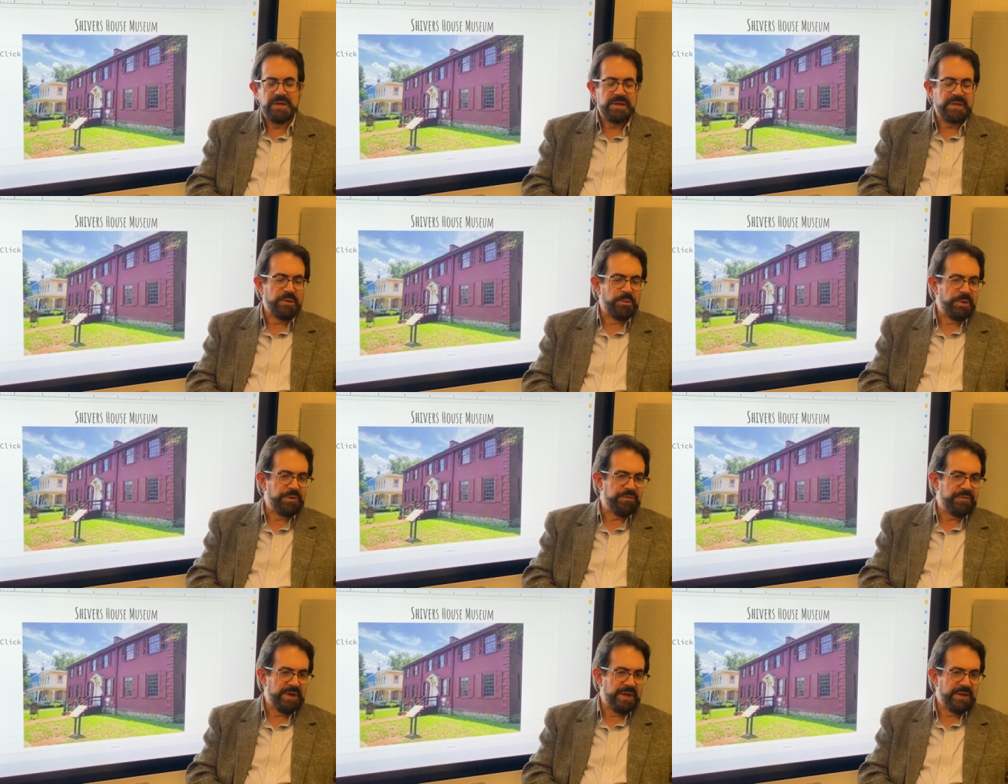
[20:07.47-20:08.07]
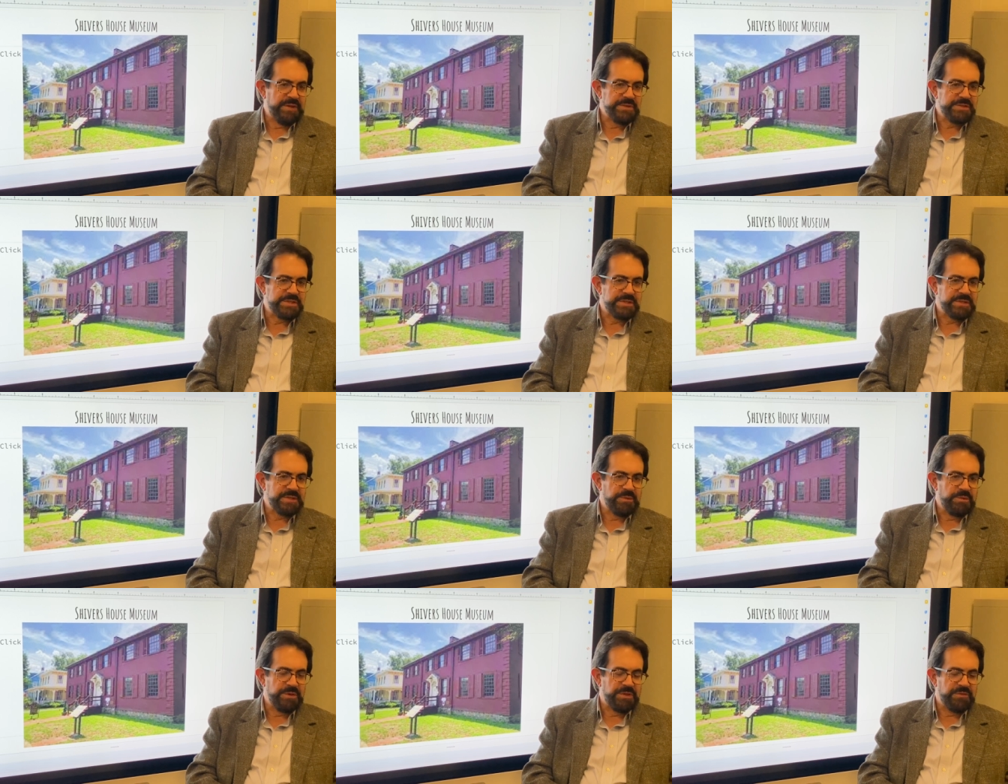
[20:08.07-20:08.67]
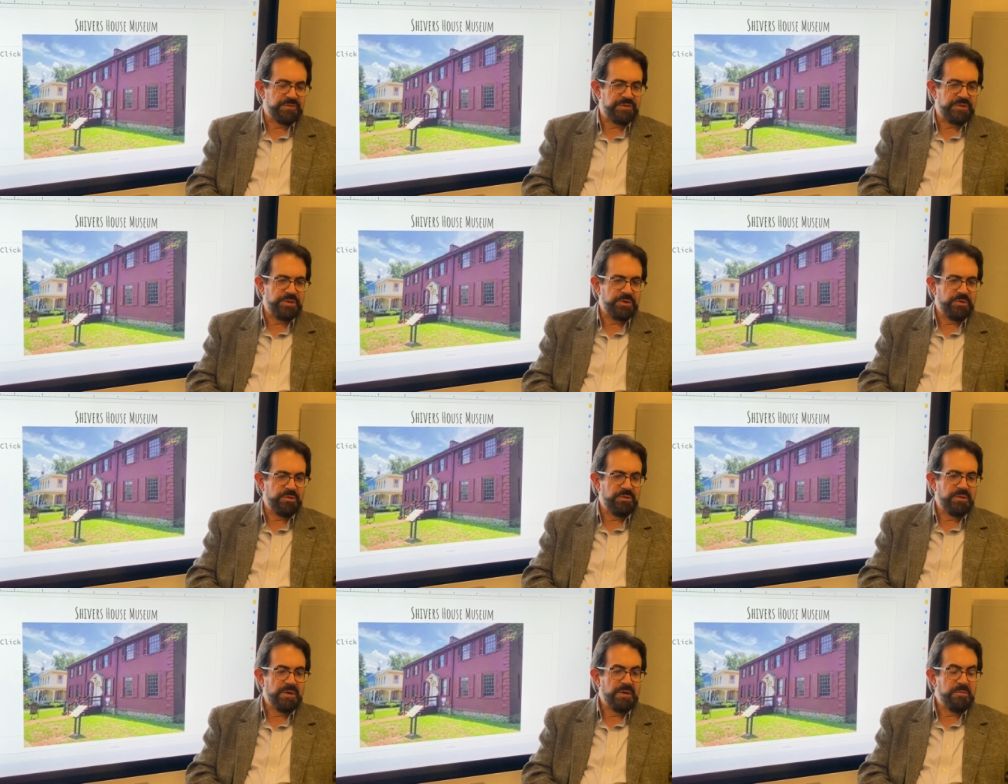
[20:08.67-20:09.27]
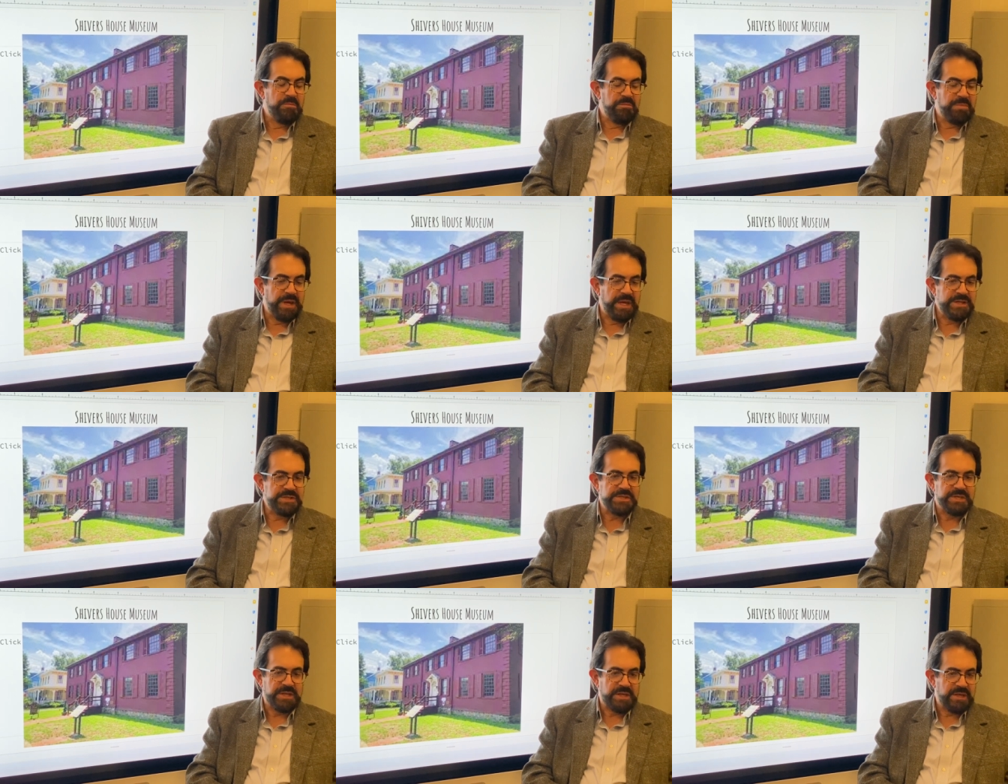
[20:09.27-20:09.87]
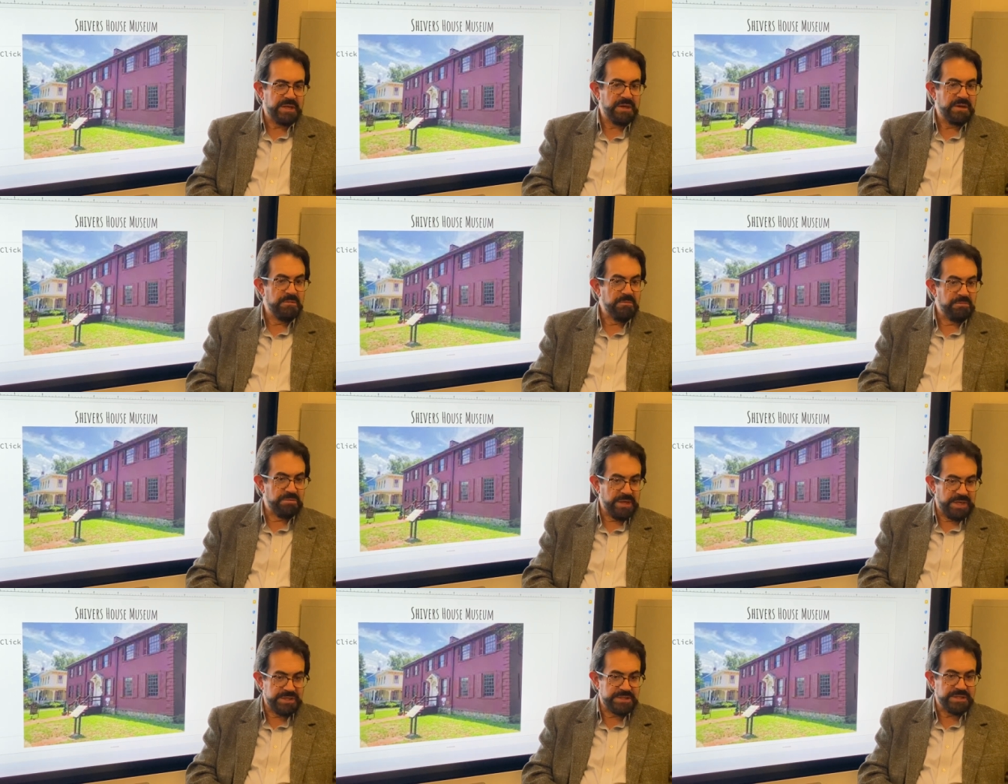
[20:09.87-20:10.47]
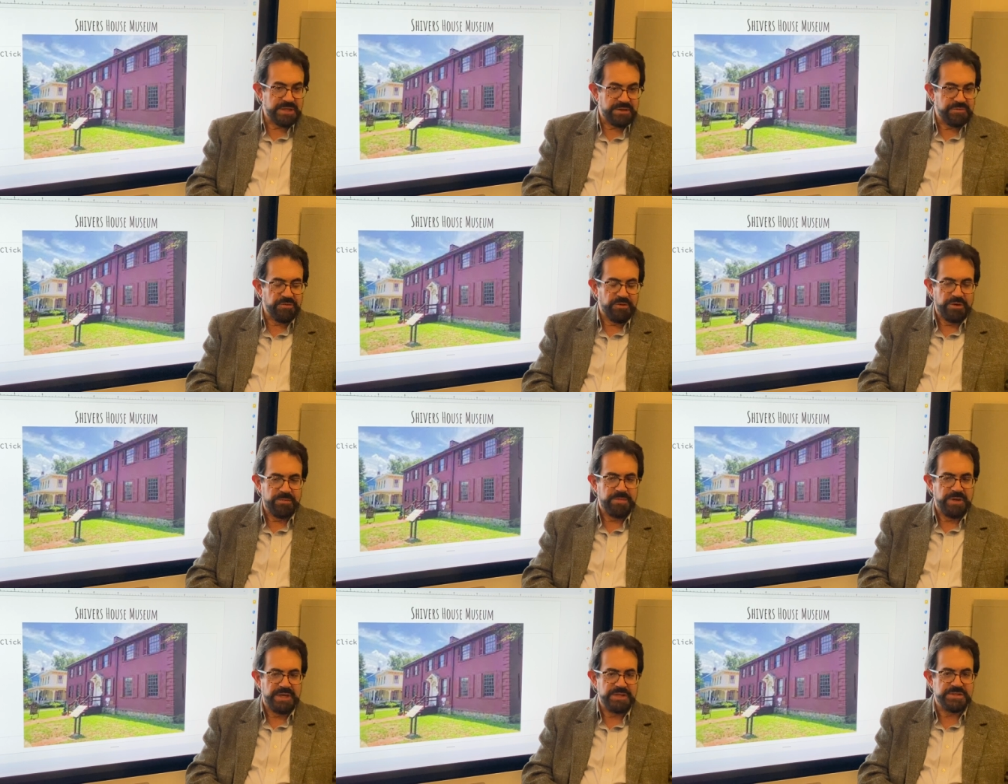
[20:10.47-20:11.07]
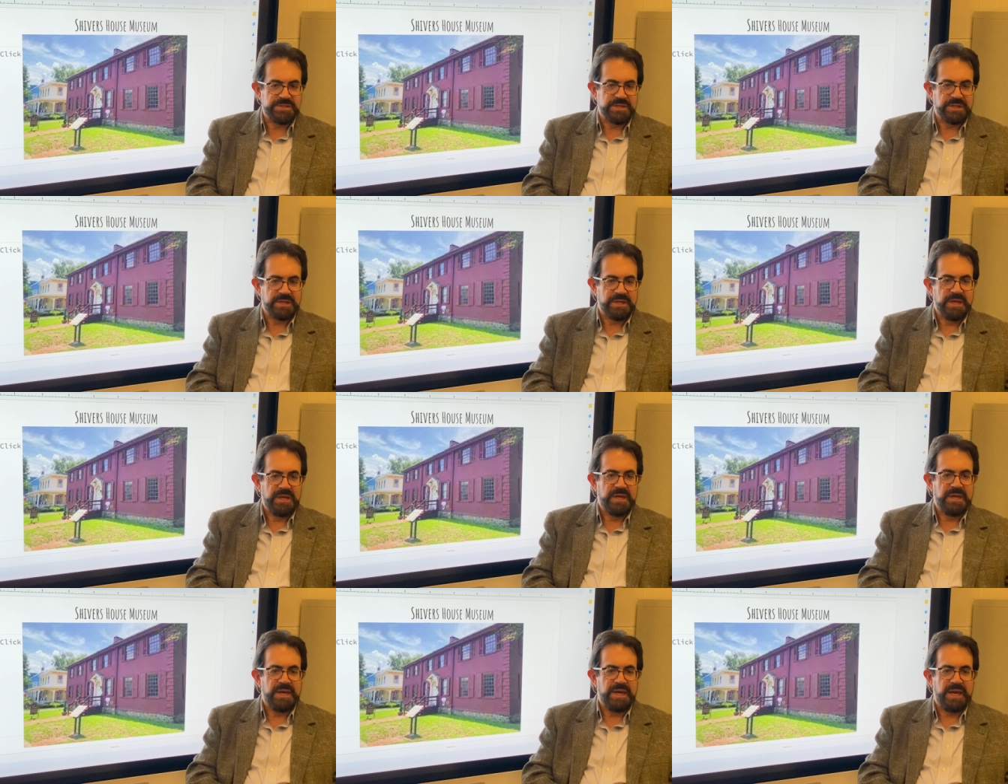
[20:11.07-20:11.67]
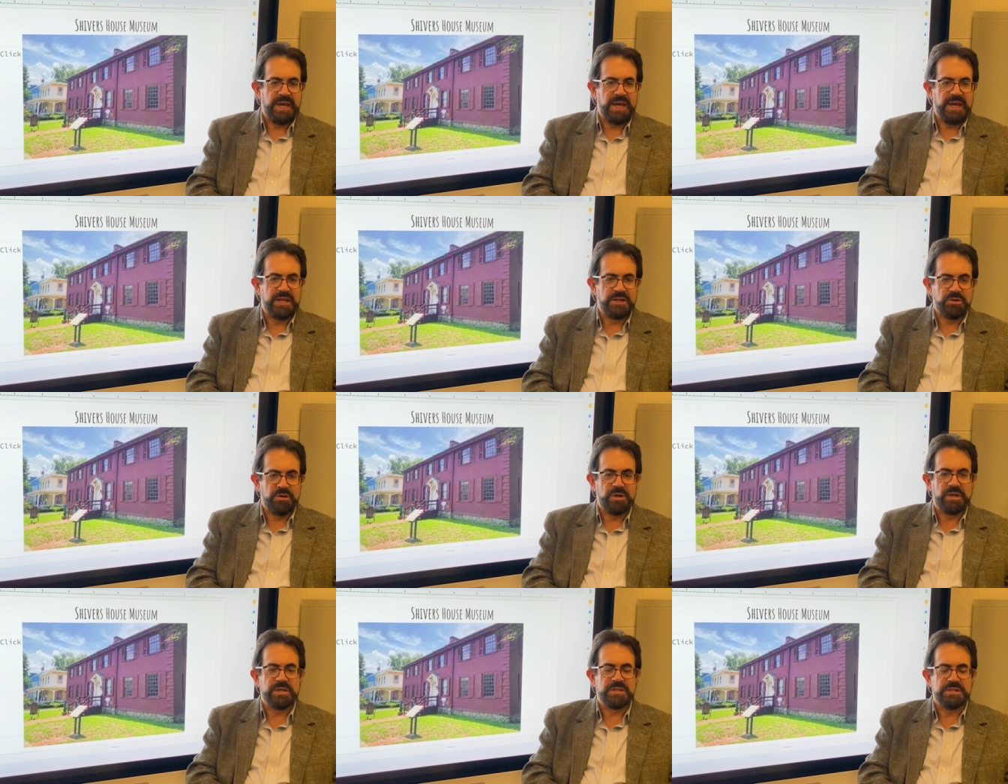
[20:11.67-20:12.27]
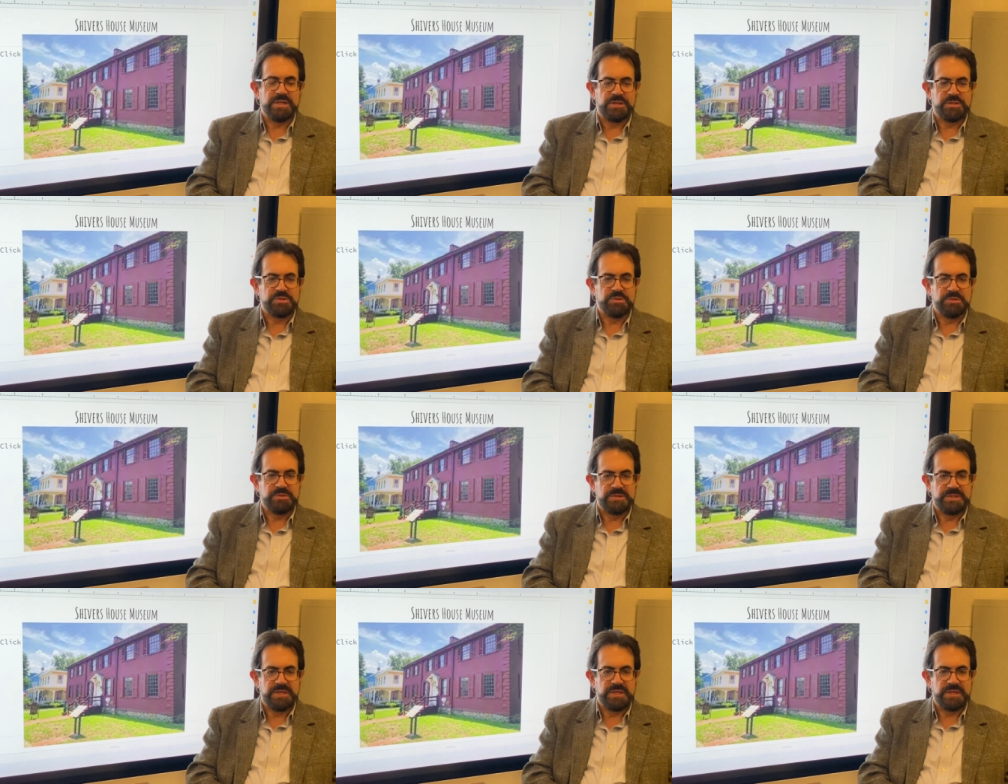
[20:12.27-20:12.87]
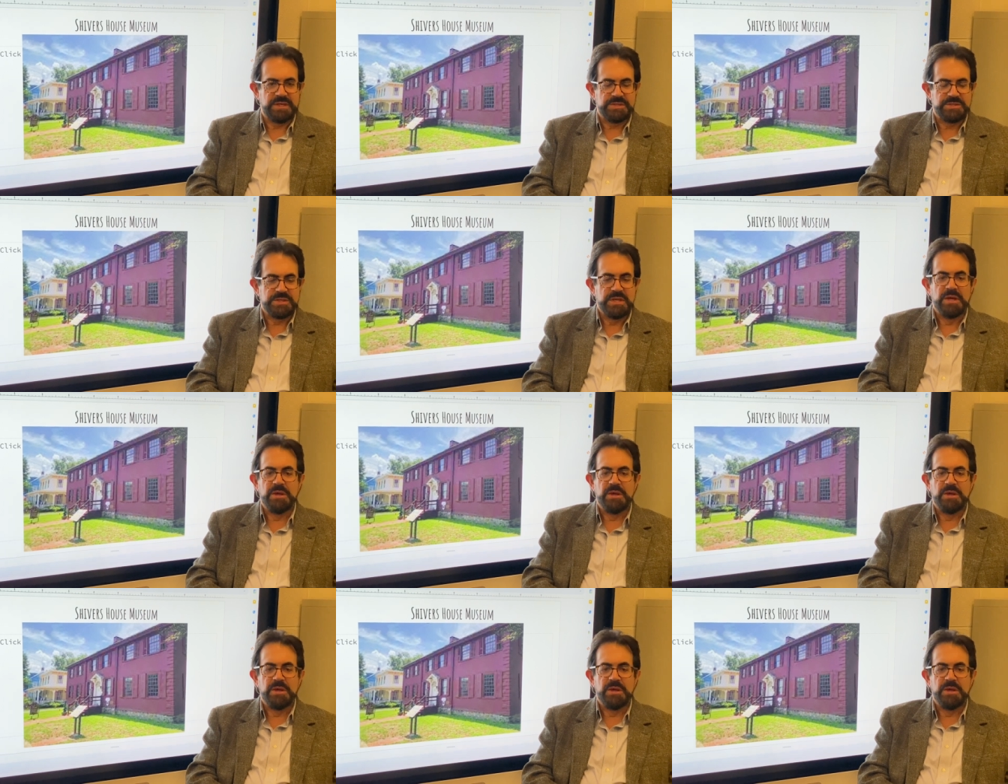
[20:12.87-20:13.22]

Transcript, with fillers: Now we found with a few basic, basic, very basic hand architectural digs,